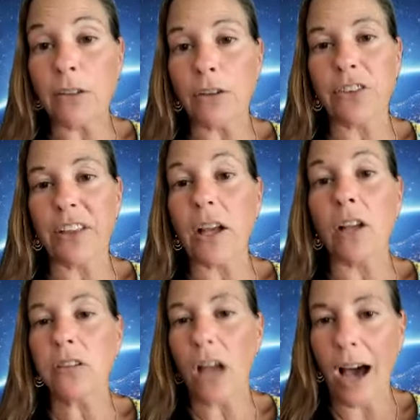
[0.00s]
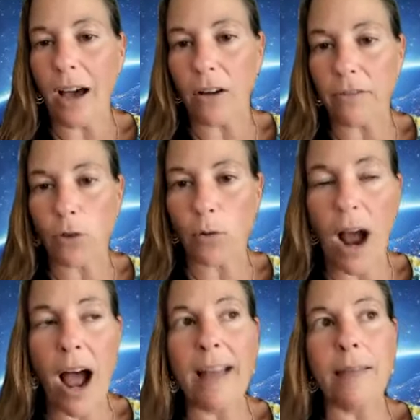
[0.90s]
There's like a lot of
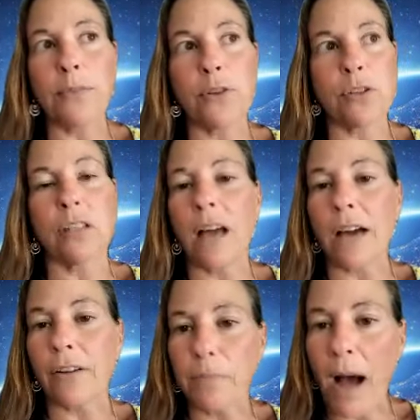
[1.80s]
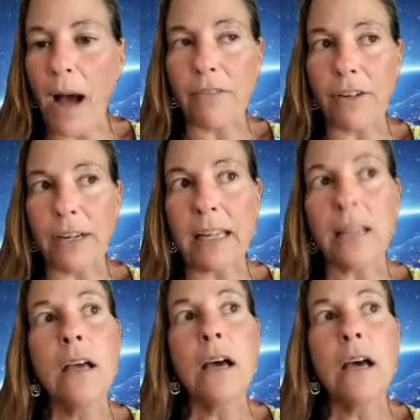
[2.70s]
crime, there's a lot of poverty.